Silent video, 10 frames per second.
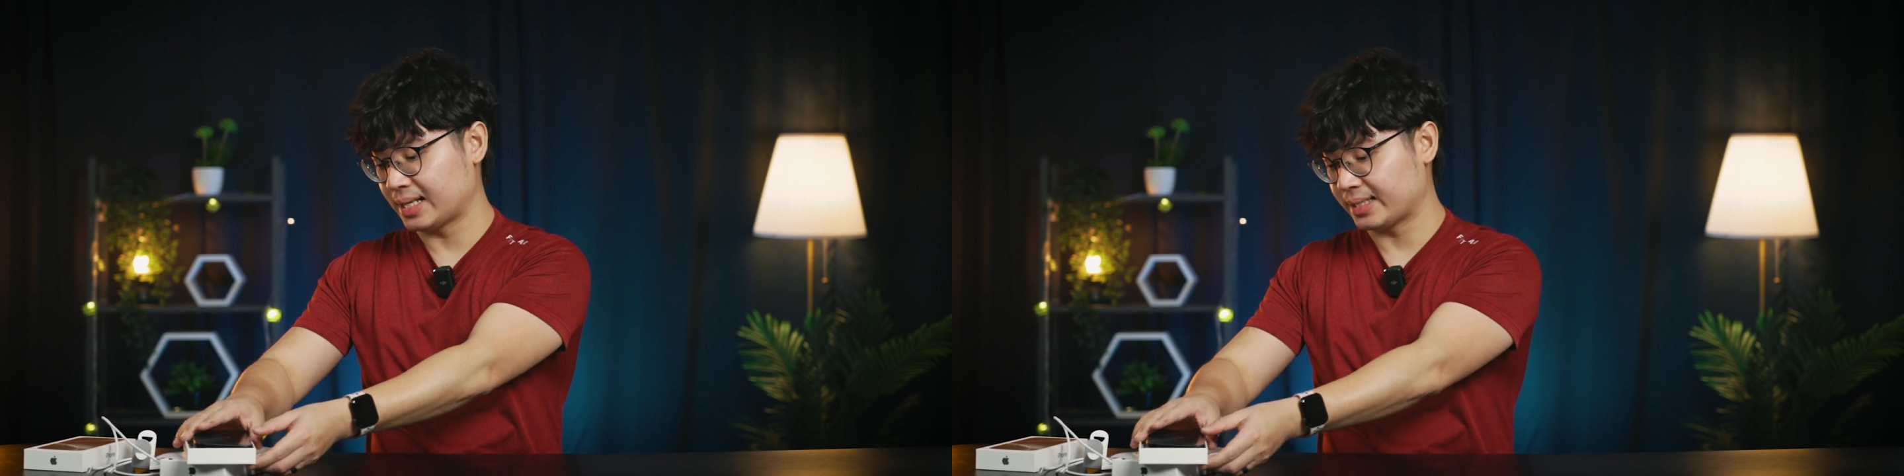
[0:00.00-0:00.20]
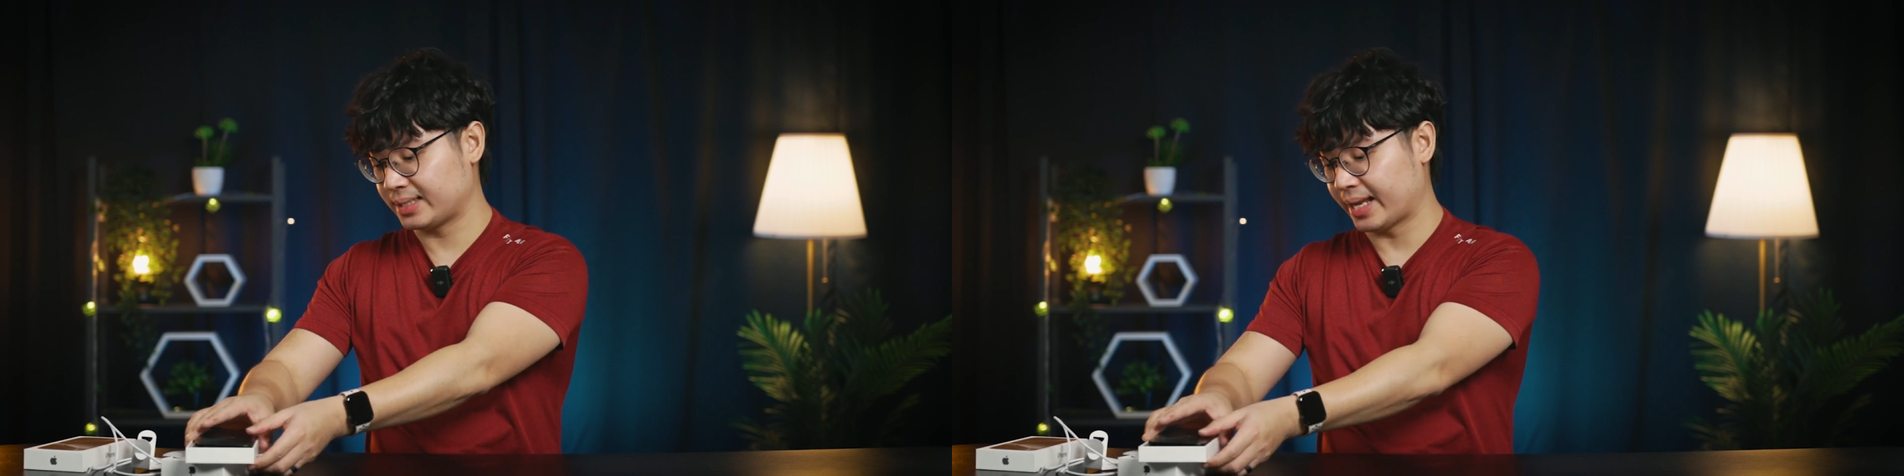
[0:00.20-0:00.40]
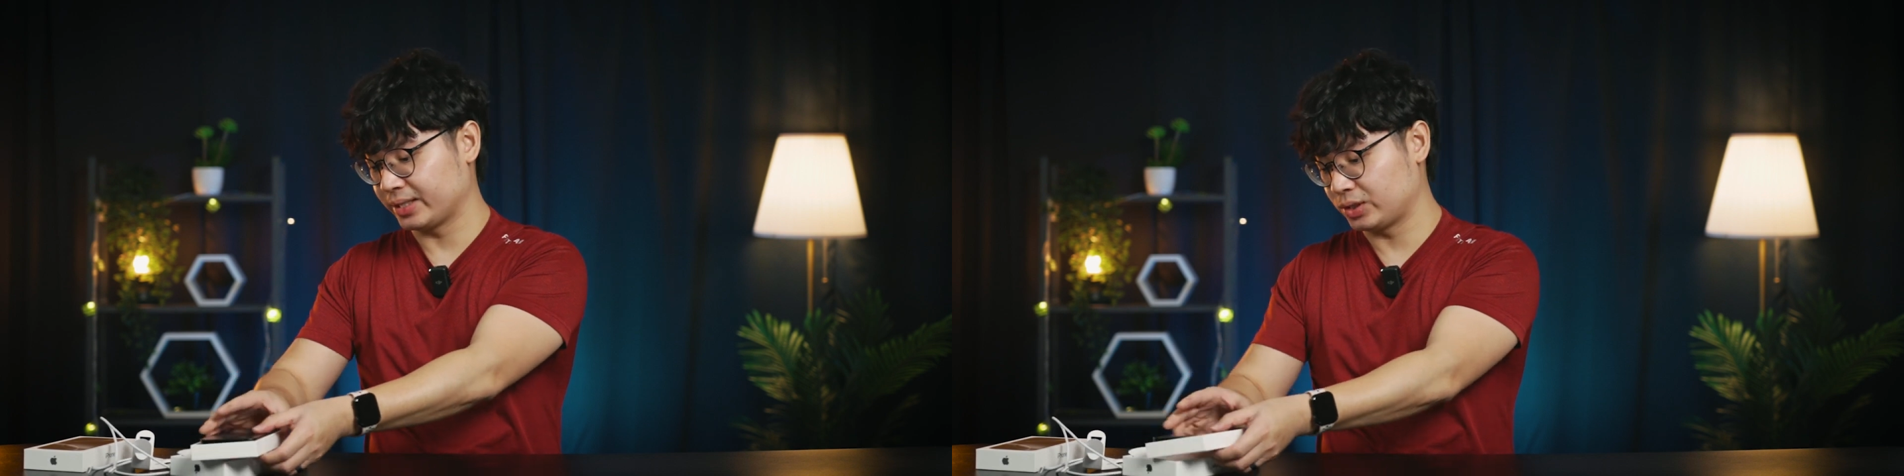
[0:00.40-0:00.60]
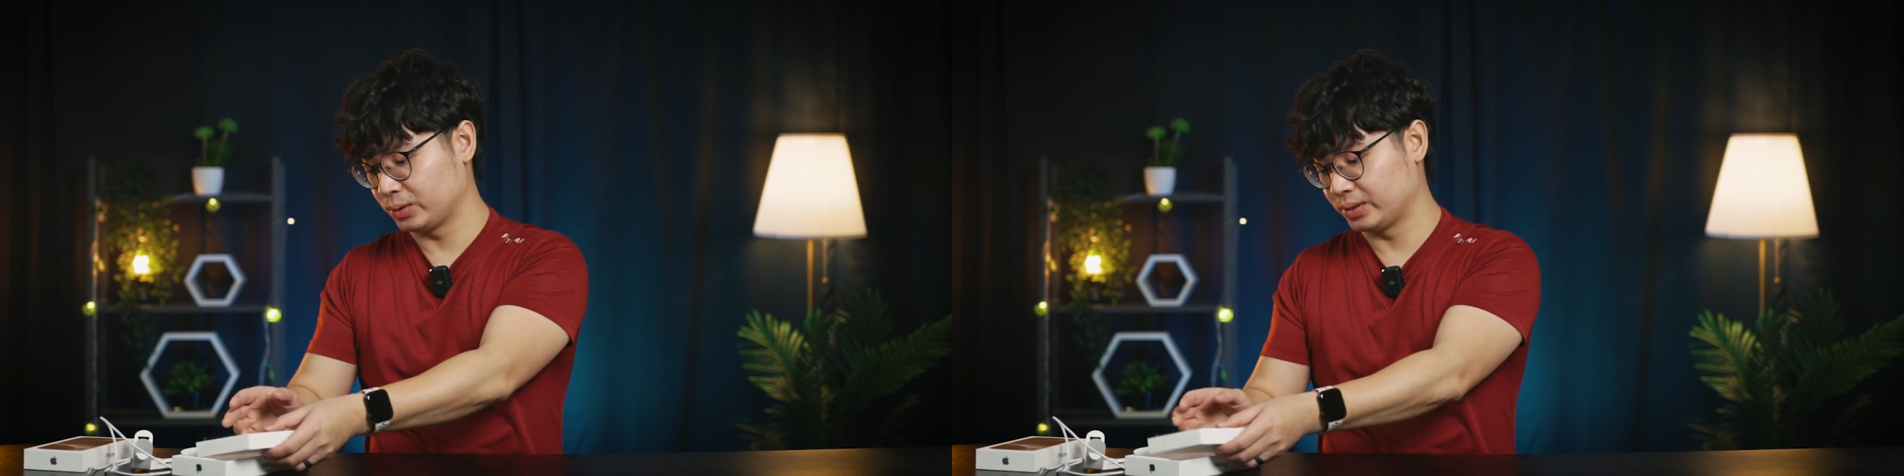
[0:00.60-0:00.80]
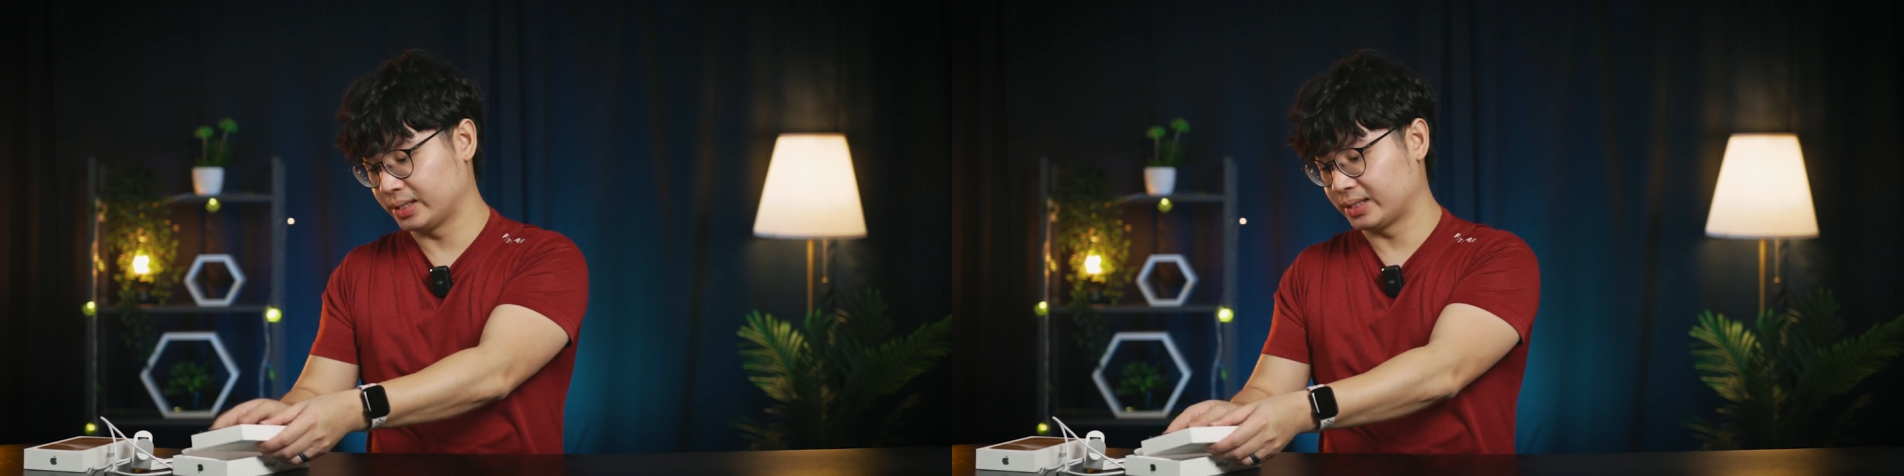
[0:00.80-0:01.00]
Let's get
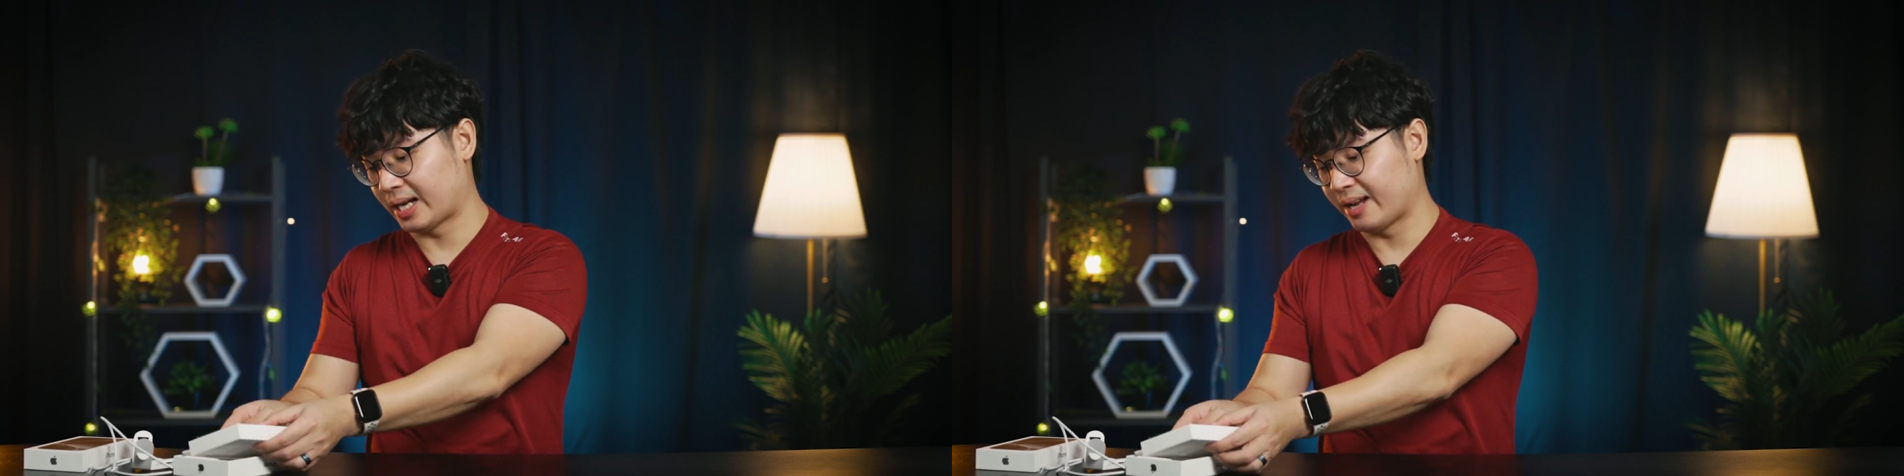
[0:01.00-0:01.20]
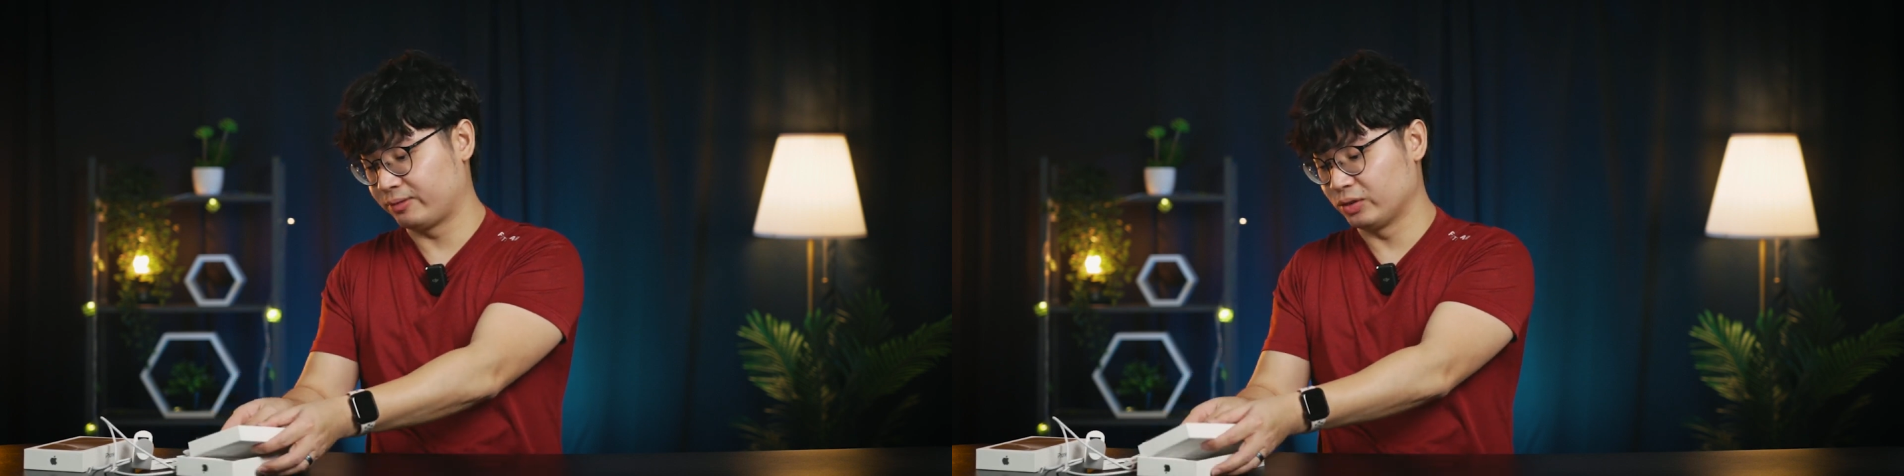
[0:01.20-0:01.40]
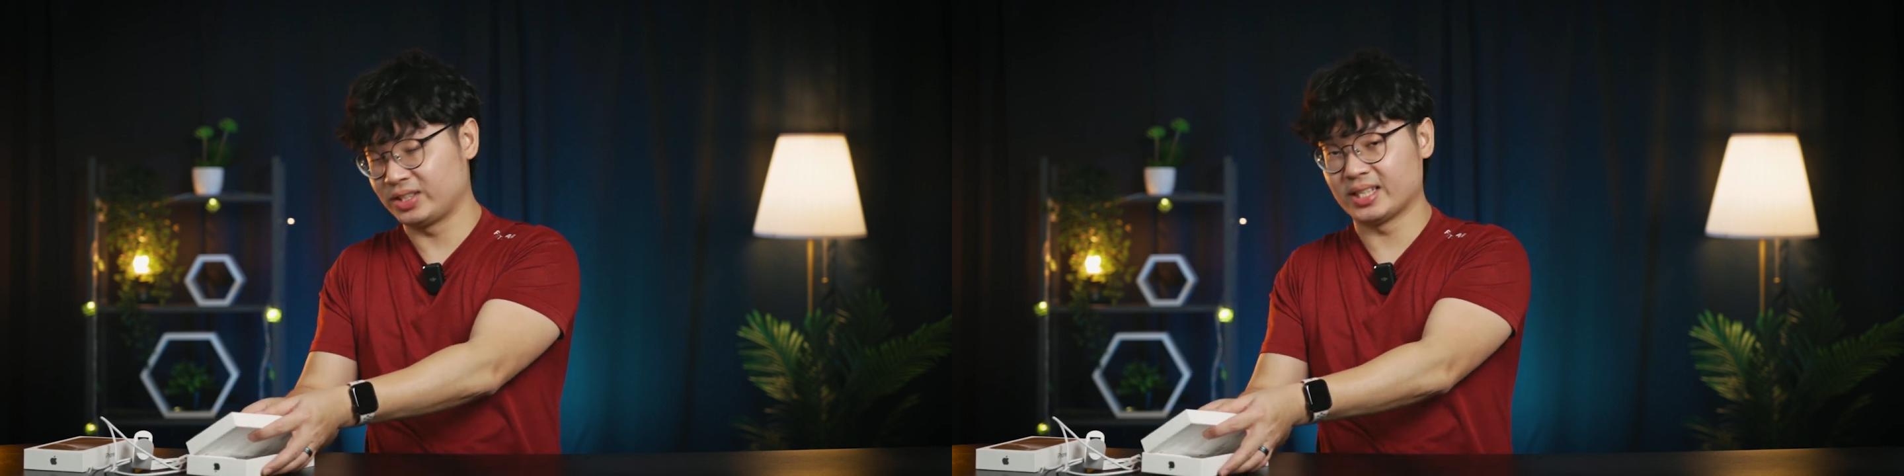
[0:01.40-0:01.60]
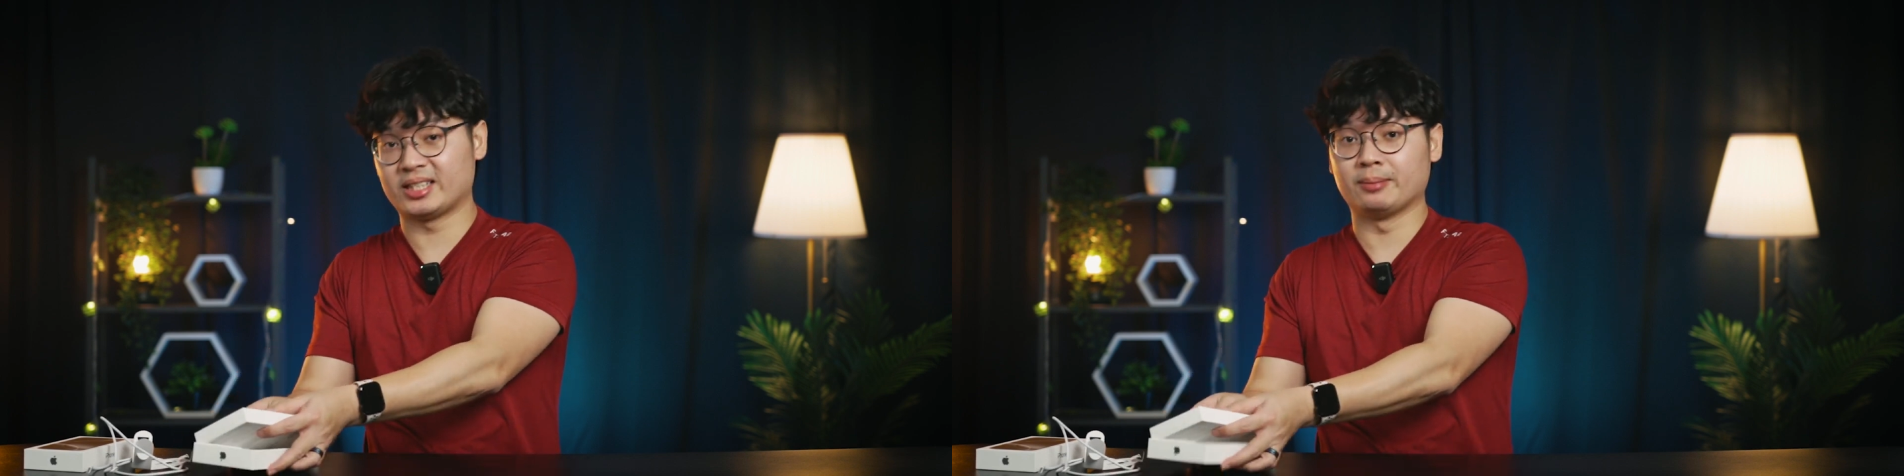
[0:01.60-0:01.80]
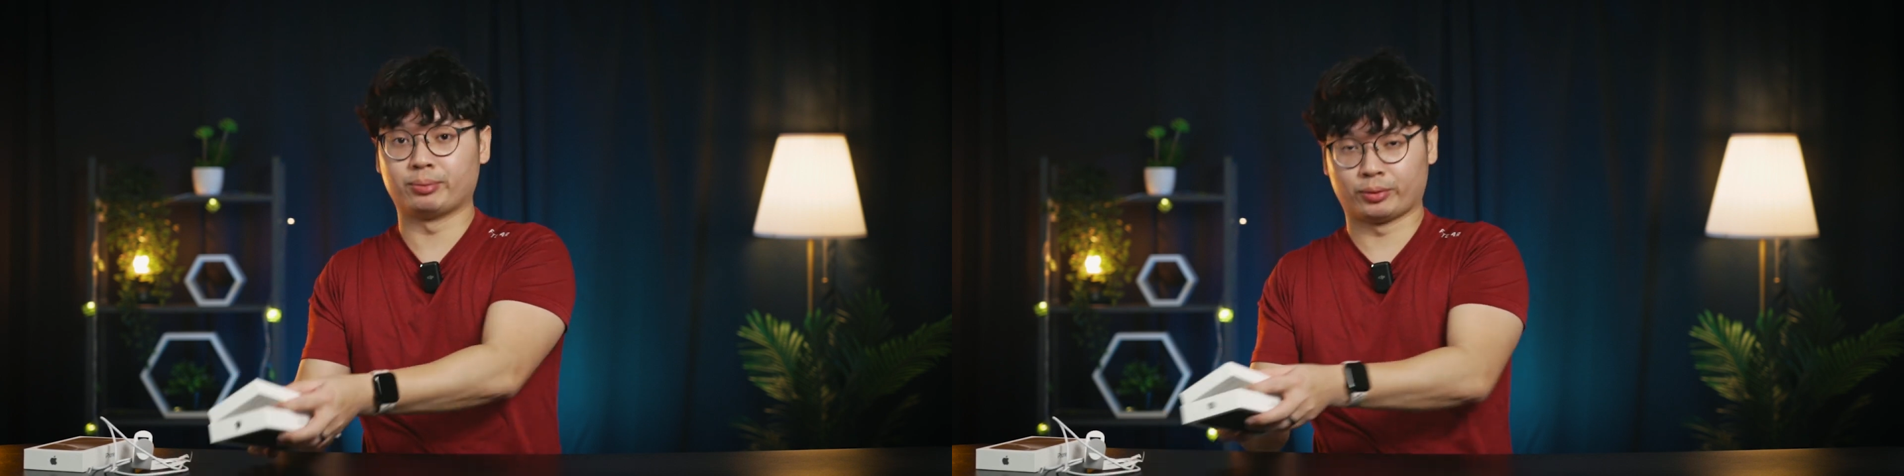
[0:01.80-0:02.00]
to the iPhone
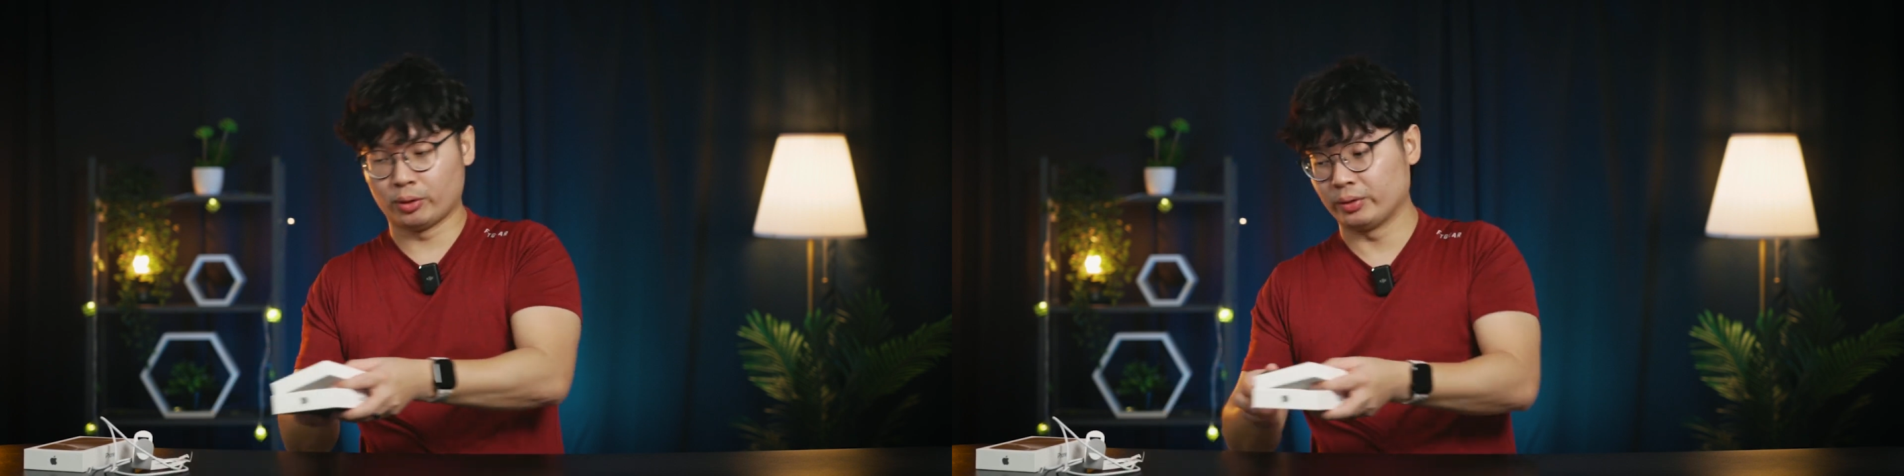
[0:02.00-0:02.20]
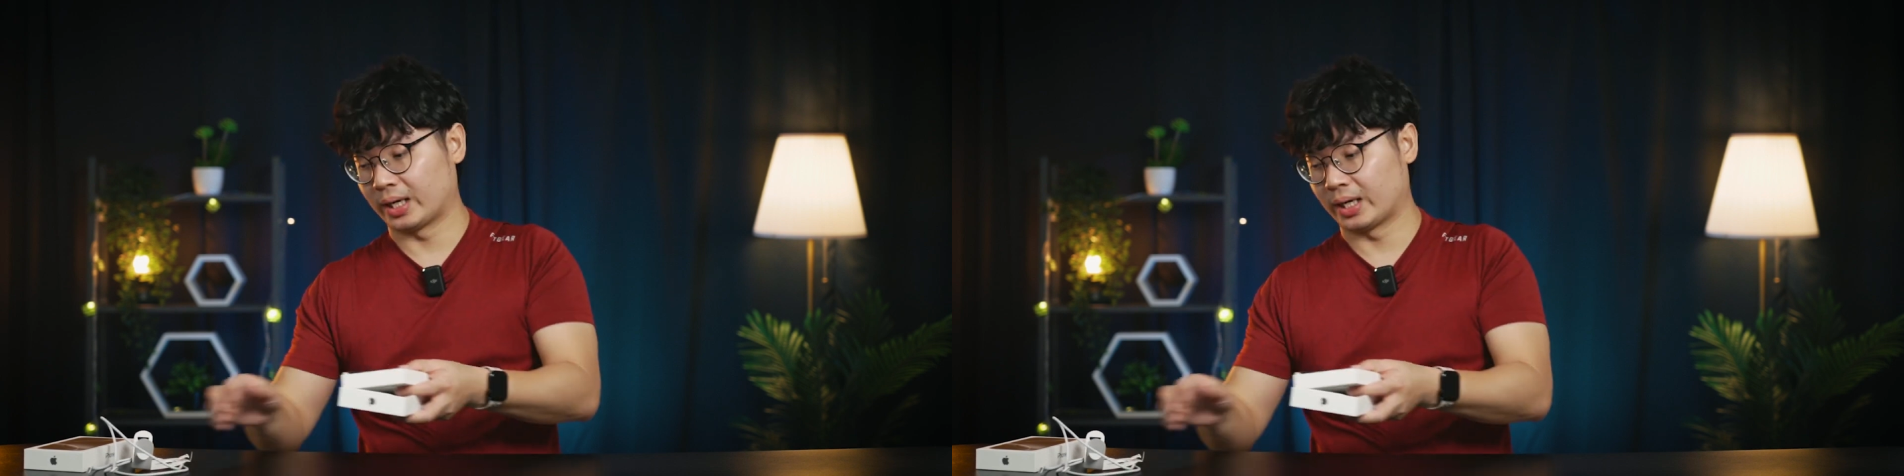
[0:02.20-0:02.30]
16 Pro